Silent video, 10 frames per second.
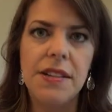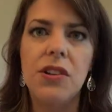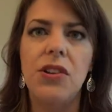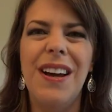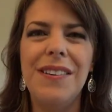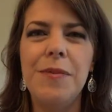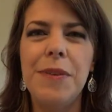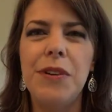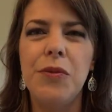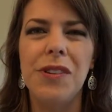so you have to
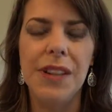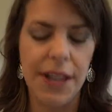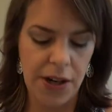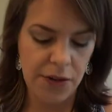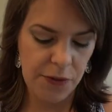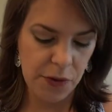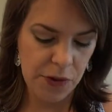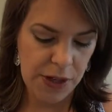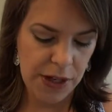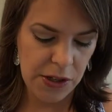be really careful
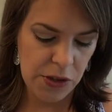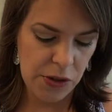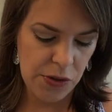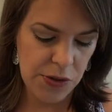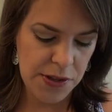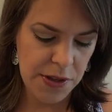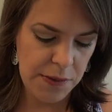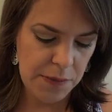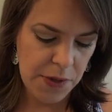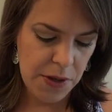in how you use them.